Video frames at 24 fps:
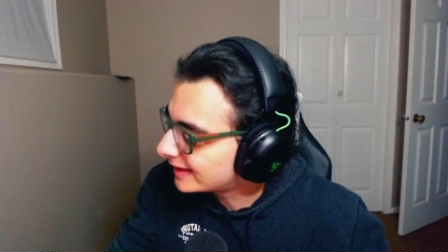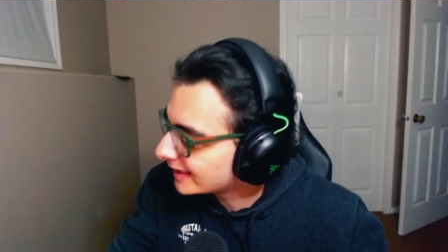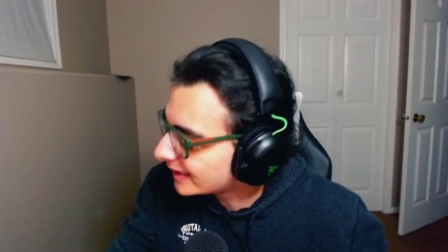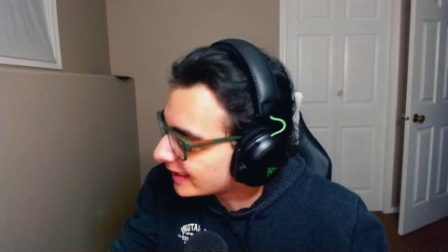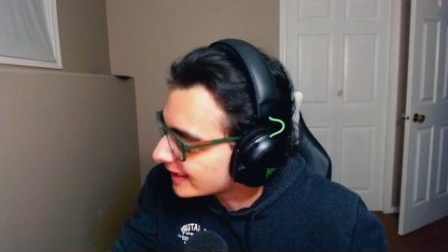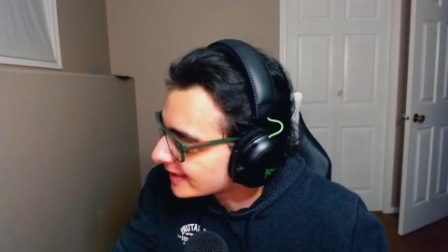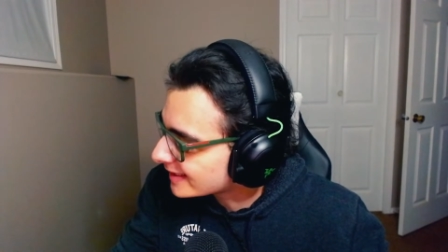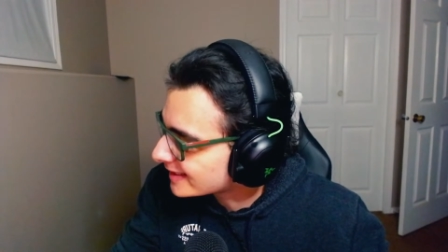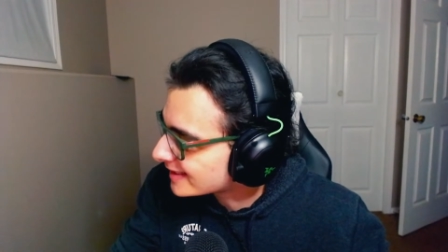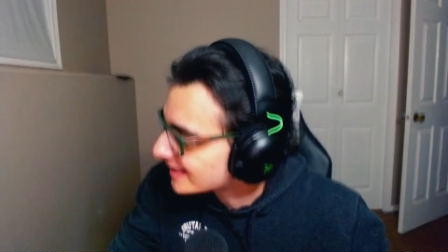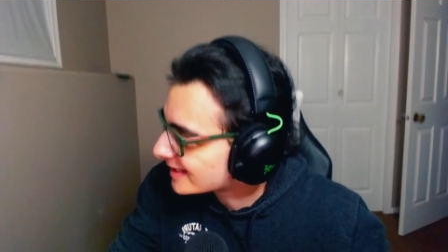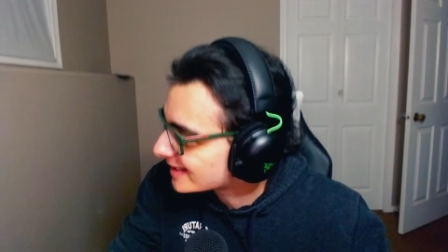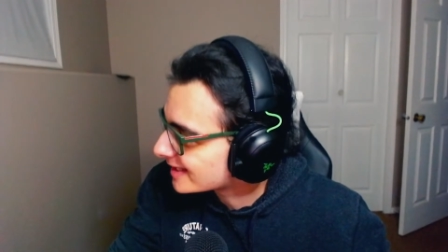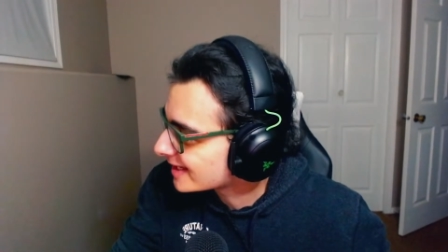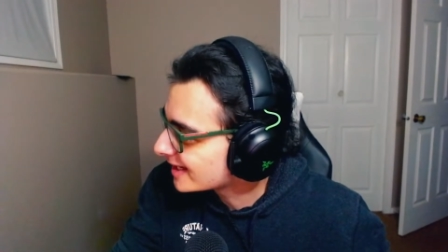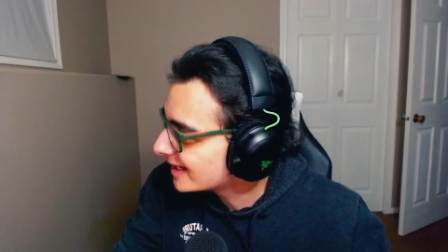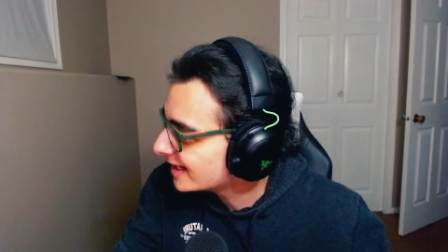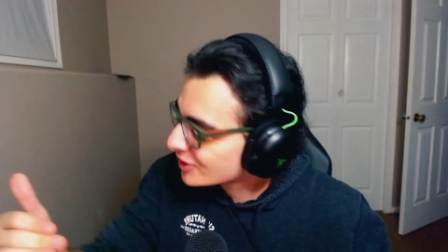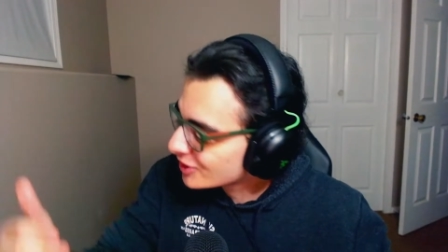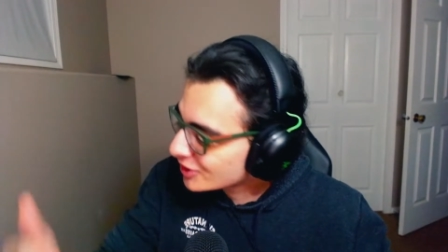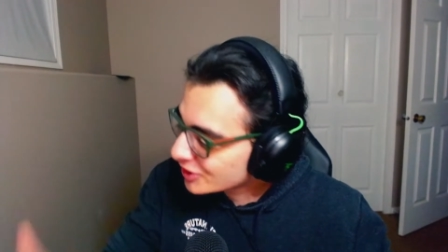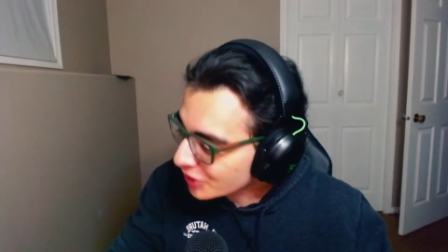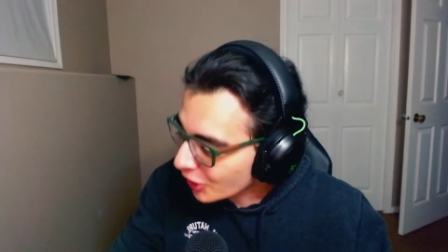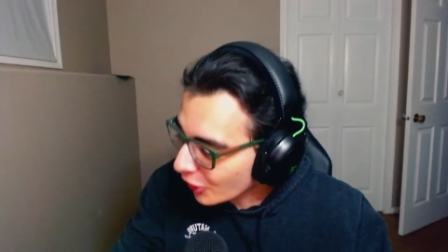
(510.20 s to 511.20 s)
this
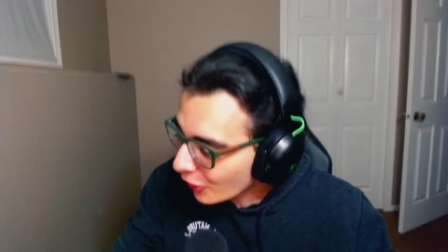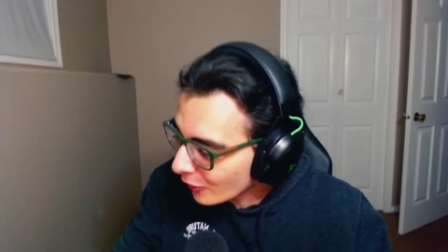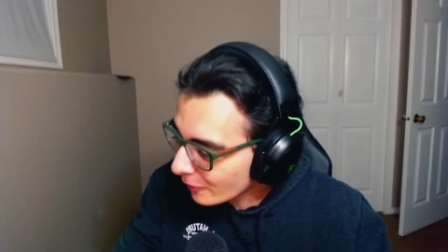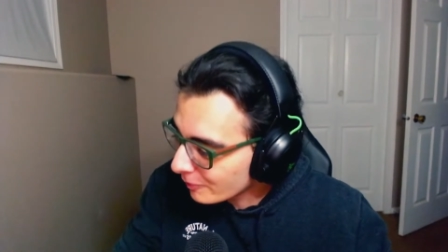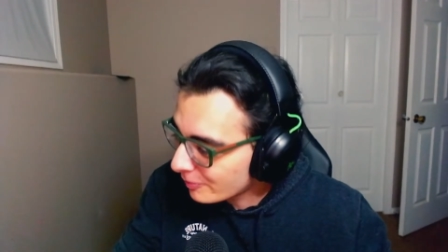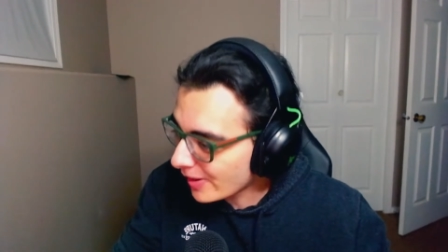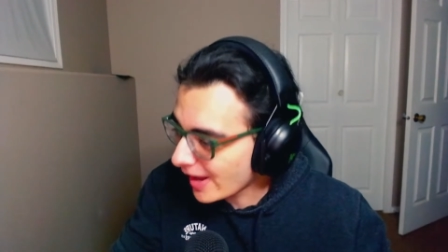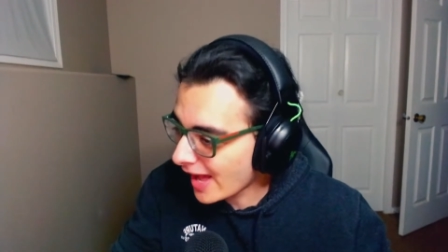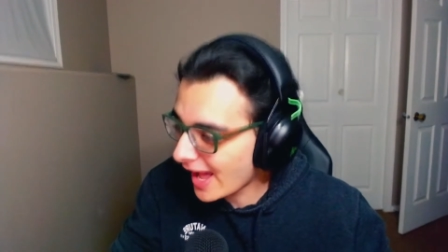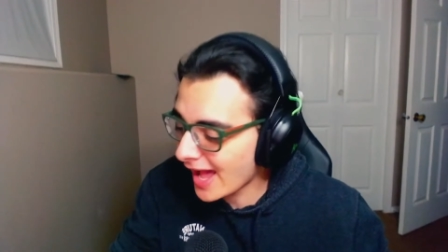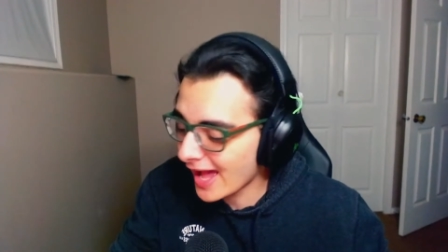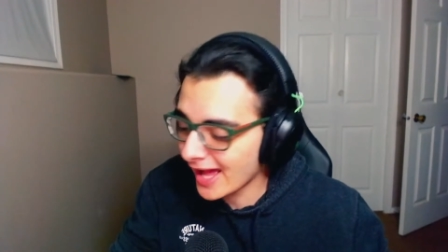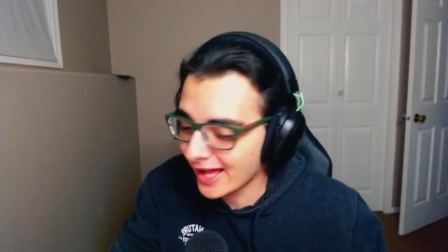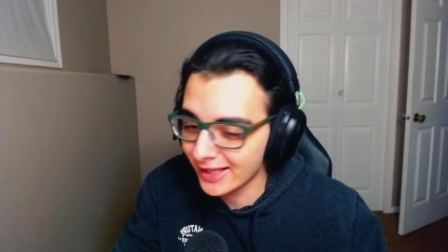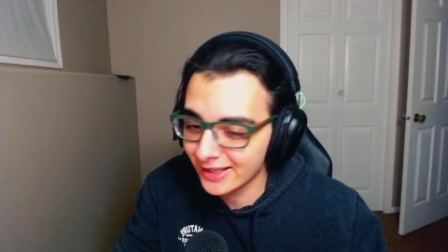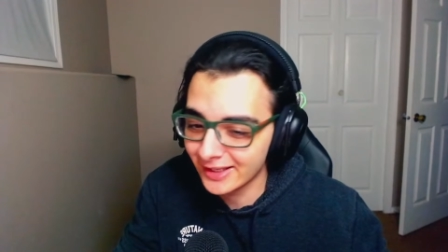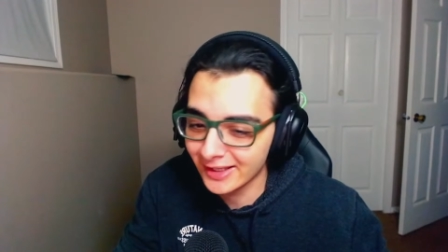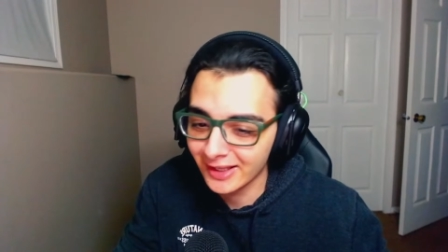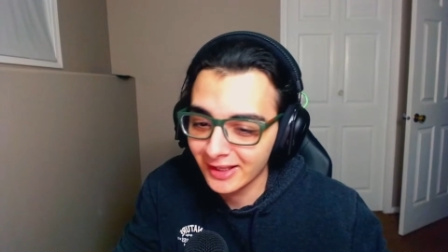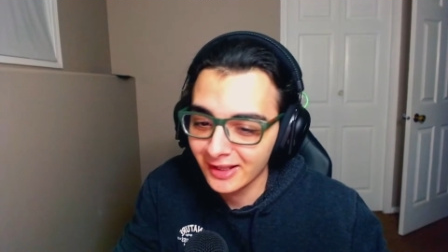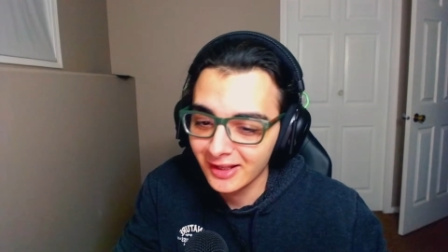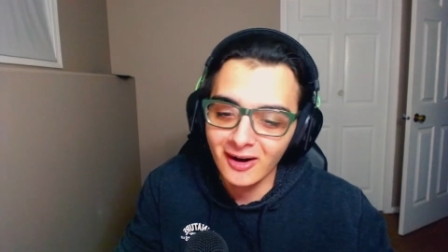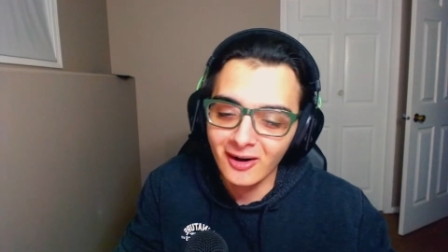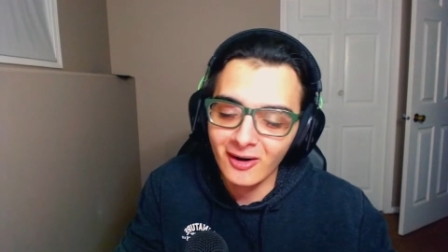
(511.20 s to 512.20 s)
so
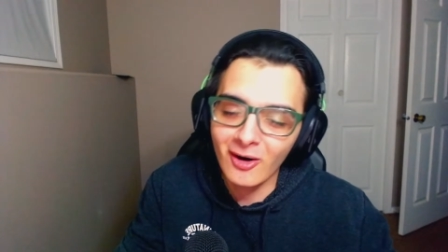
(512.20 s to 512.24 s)
bad.